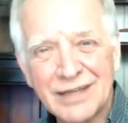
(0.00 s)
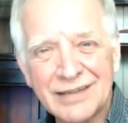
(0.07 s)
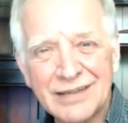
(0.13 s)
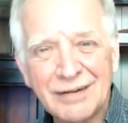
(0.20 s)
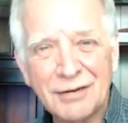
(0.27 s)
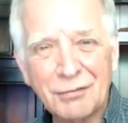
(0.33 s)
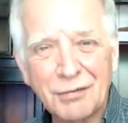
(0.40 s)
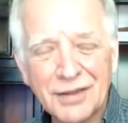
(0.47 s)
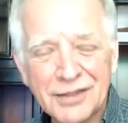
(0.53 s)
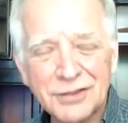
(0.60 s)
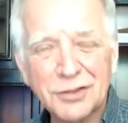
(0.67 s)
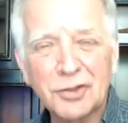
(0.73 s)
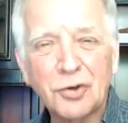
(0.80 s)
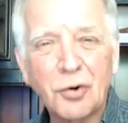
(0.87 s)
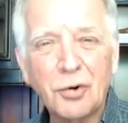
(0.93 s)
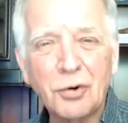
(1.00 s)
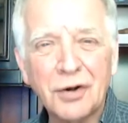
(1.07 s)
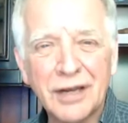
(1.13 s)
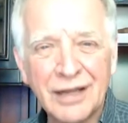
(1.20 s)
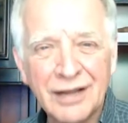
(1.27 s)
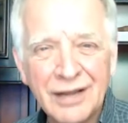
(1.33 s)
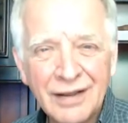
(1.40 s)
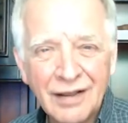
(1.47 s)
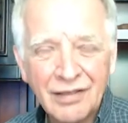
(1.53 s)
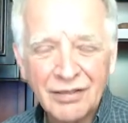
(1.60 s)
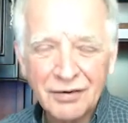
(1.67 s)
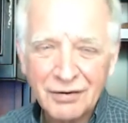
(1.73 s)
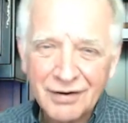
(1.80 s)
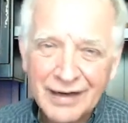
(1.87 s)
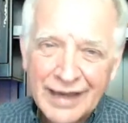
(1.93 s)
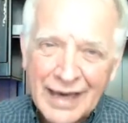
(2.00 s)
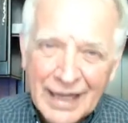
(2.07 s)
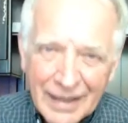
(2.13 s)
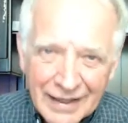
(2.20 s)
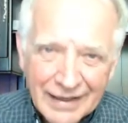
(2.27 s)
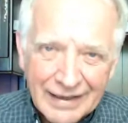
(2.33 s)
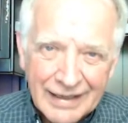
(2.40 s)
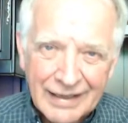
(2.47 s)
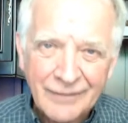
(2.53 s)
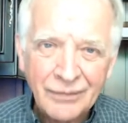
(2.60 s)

with a story the reality